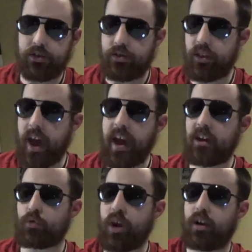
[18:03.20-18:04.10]

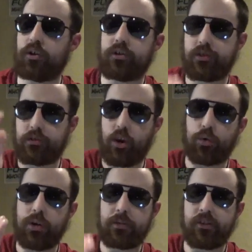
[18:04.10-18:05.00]
handrails
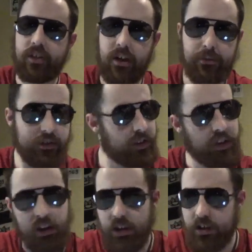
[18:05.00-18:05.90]
going up the steps.
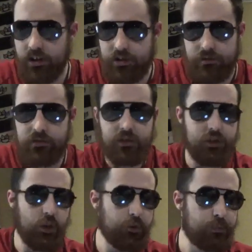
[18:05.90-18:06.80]

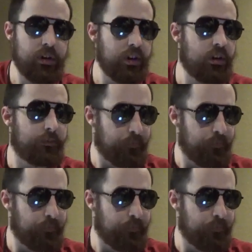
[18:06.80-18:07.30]
It's pretty good.